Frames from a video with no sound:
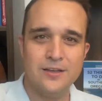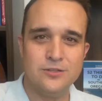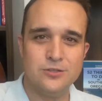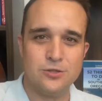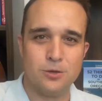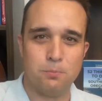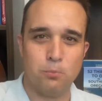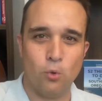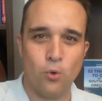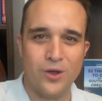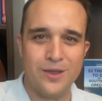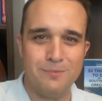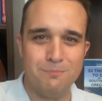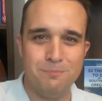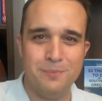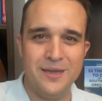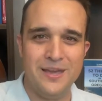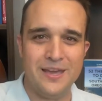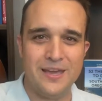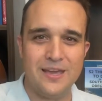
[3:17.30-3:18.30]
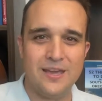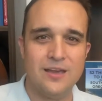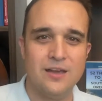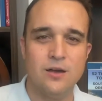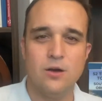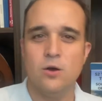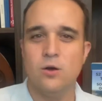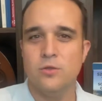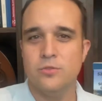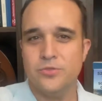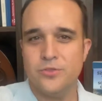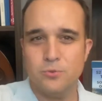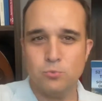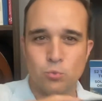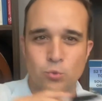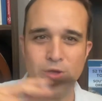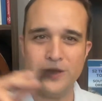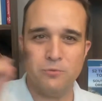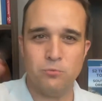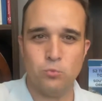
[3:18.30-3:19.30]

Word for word: to point B. We,